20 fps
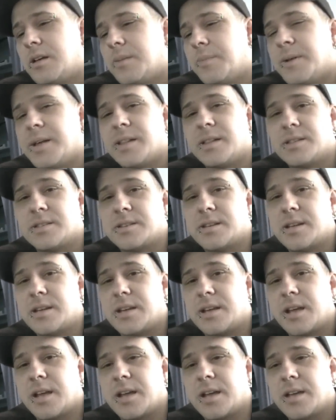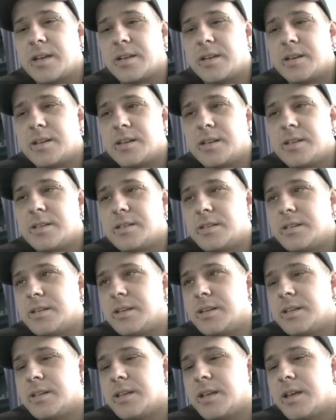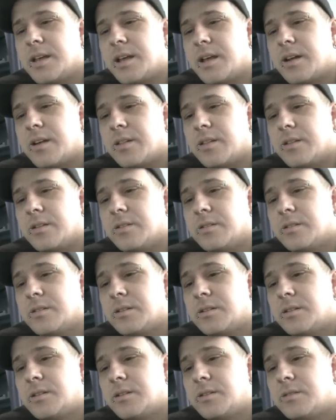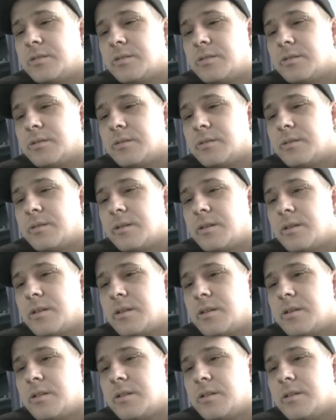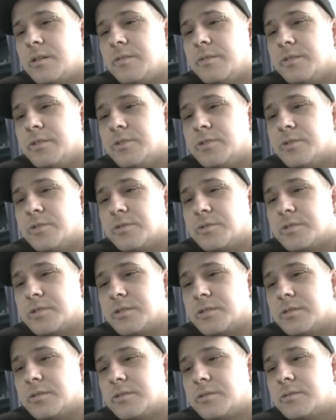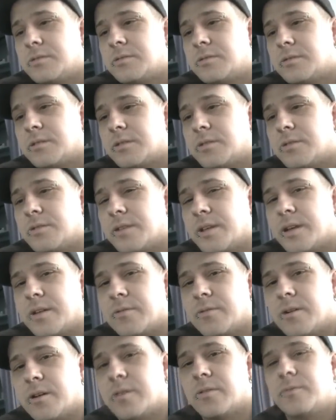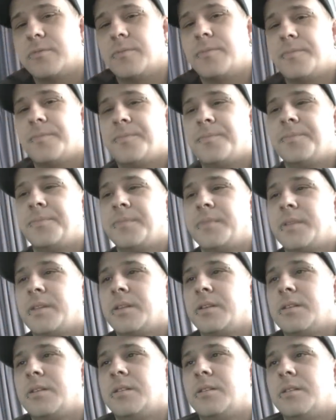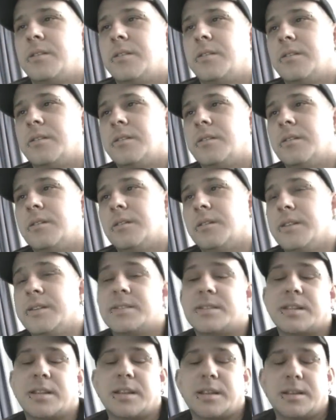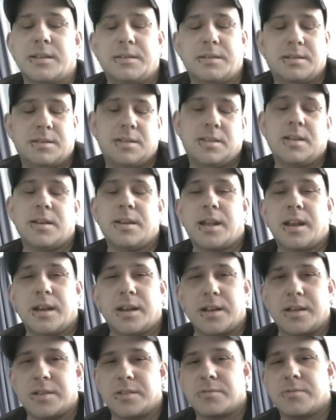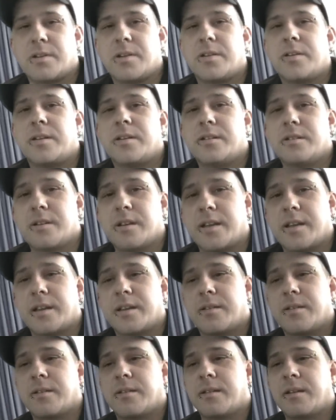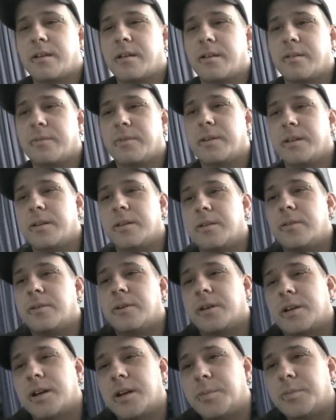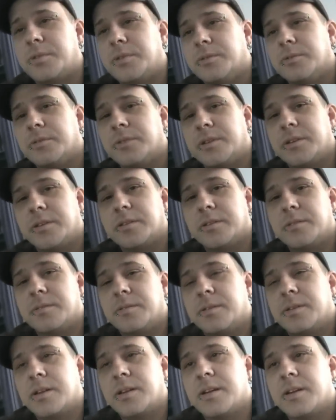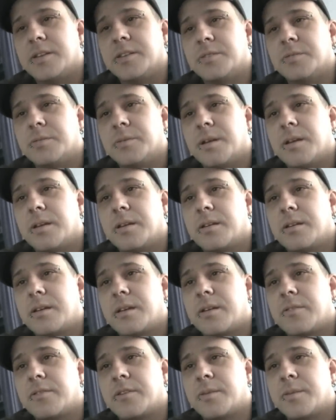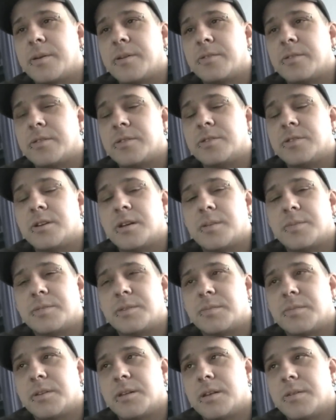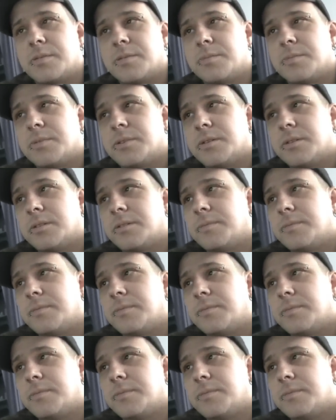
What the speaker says: Paintless deck guy could easily get that out of there if you chose to go that route. At least the dent guys around here can. We know a couple of really good guys we have come out to the shop sometimes, but